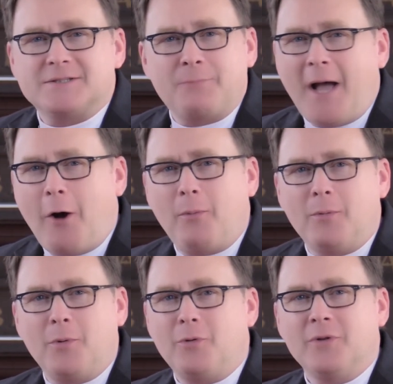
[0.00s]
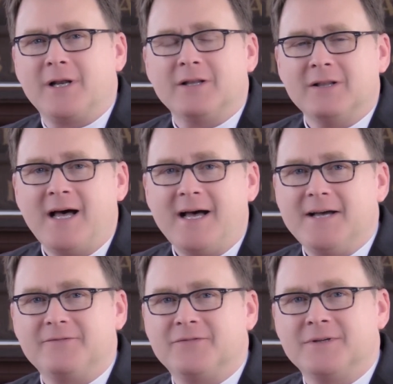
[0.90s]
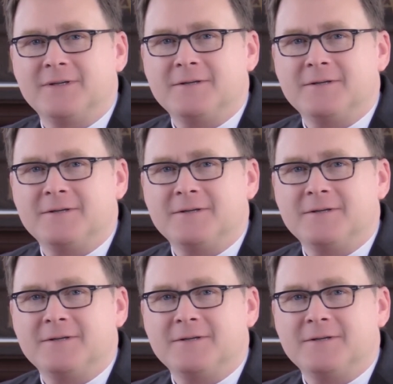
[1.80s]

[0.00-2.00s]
is palpable and alive,